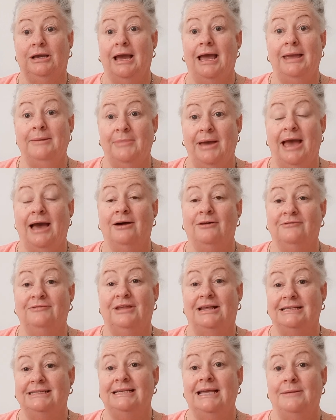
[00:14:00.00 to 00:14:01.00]
came out of
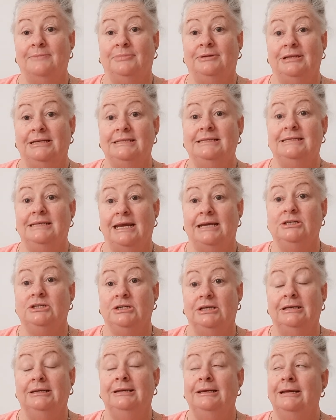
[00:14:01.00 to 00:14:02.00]
that same police
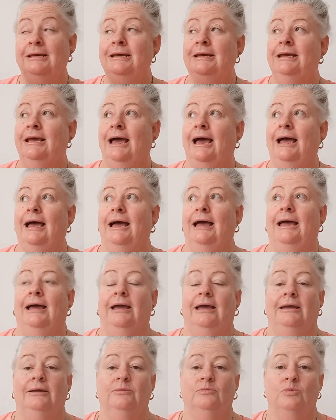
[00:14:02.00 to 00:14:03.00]
station,
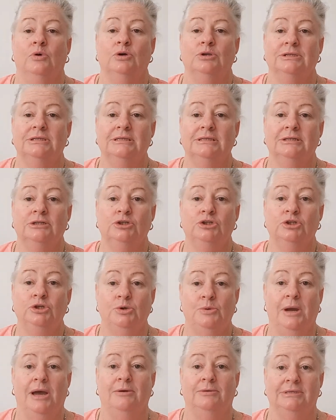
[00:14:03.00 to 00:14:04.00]
it was
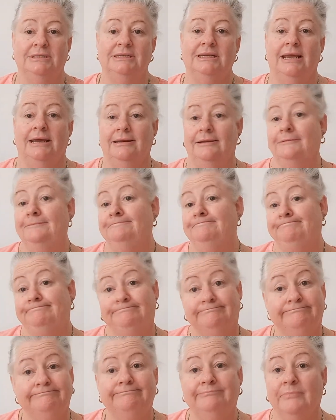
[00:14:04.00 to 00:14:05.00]
2 hours later.
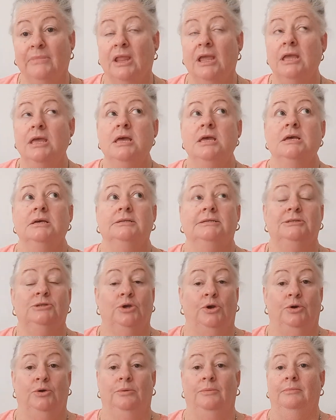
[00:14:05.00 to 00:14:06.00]

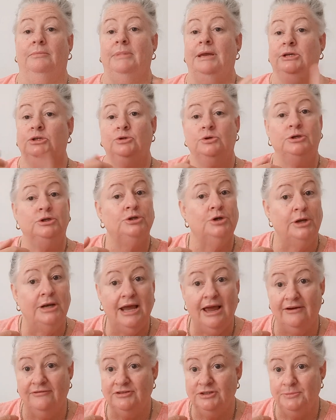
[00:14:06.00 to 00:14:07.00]
So make sure you don't
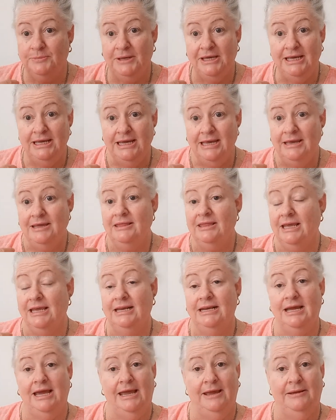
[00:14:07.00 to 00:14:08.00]
have to pee
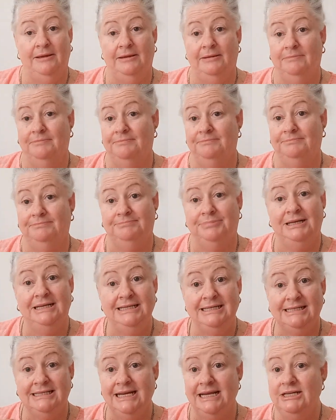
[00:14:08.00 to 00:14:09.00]
in a
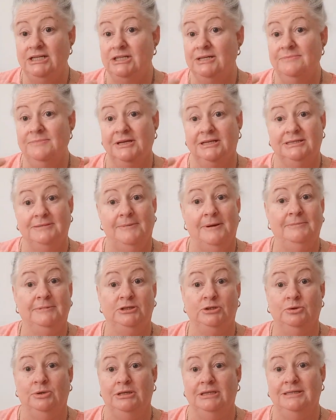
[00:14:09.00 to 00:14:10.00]
police station, because the public
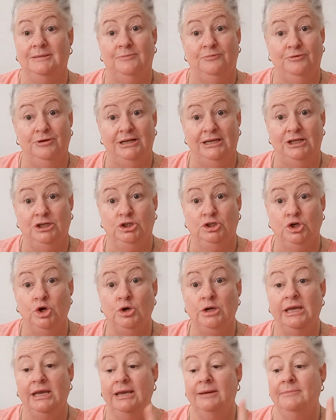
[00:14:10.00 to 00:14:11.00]
toilets are pretty
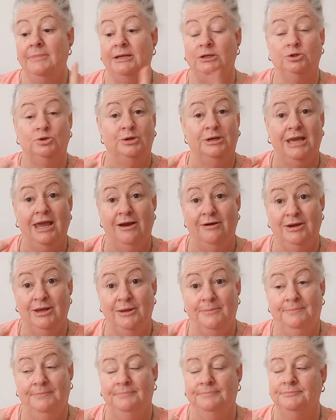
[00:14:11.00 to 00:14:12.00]
shocking. Make sure you carry
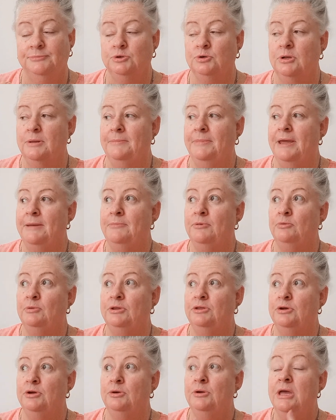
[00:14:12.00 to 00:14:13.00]
your toilet paper
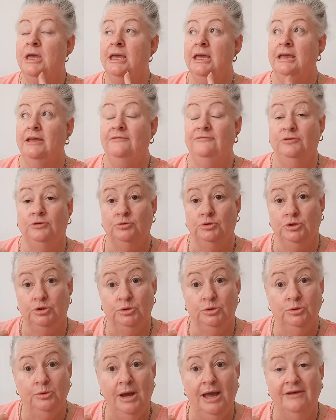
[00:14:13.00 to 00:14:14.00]
with you if you
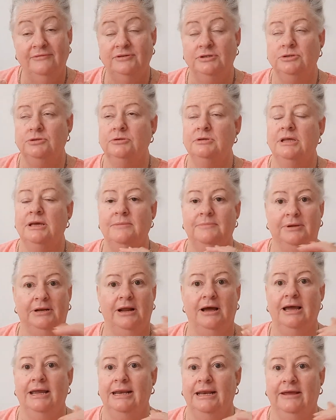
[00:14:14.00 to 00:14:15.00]
do have to do that, but
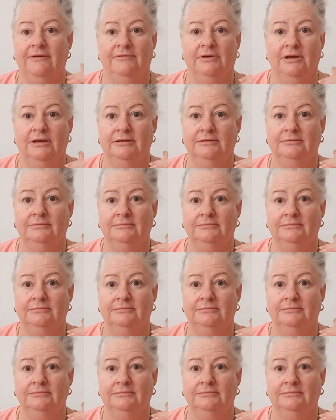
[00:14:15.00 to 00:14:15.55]
I never